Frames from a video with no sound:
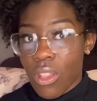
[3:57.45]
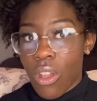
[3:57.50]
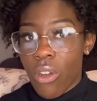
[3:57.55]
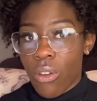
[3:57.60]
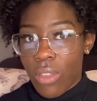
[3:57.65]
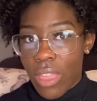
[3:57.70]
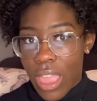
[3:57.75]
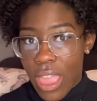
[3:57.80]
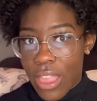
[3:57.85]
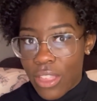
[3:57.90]

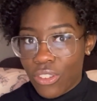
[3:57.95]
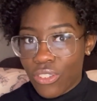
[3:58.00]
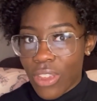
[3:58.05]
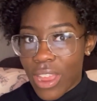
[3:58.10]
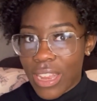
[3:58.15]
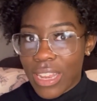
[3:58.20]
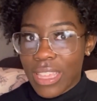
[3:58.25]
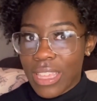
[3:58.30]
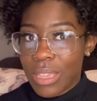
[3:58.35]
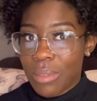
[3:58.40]
Okay,
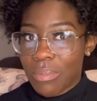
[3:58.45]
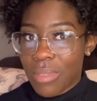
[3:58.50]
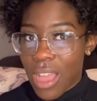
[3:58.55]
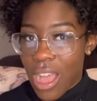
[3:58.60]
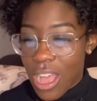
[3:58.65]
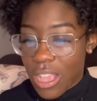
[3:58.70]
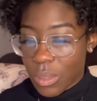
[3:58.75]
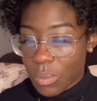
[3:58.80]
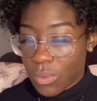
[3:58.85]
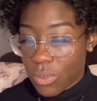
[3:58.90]
trying to keep the
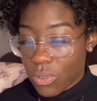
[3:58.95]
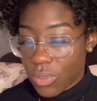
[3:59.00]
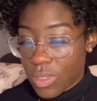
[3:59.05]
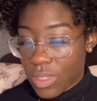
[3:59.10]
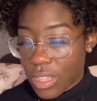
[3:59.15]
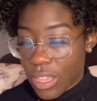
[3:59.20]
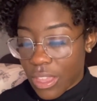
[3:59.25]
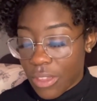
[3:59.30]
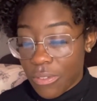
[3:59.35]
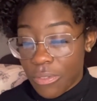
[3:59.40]
hospital
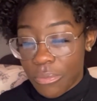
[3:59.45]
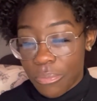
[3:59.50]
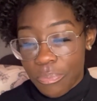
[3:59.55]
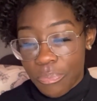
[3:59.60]
safe.